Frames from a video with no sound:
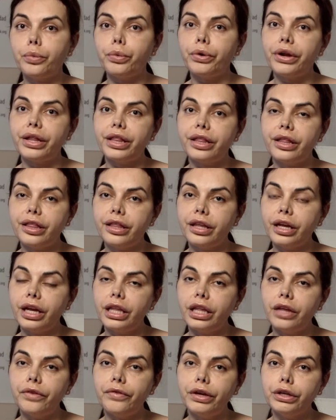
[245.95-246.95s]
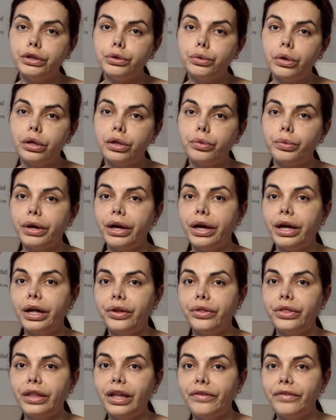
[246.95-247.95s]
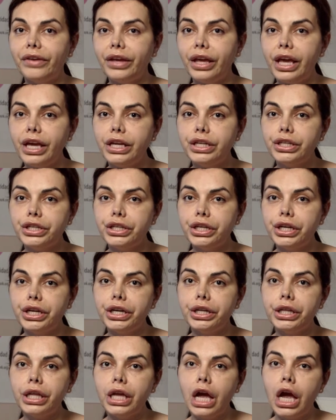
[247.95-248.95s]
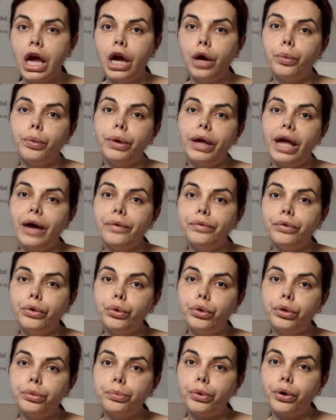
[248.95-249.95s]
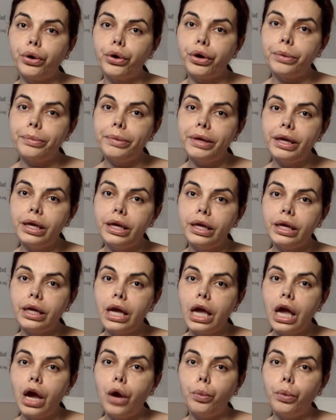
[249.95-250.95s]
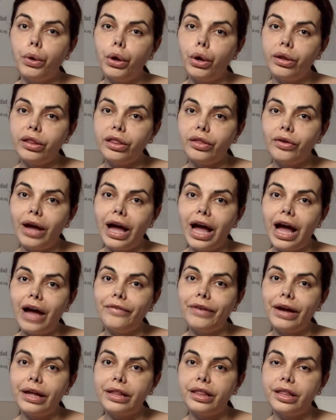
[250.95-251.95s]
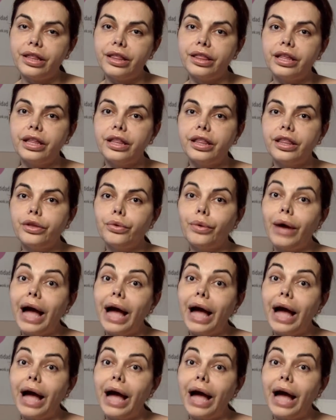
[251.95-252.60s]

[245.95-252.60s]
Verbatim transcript: we're assisting individuals with health navigation, we have youth programming, we also have assistance to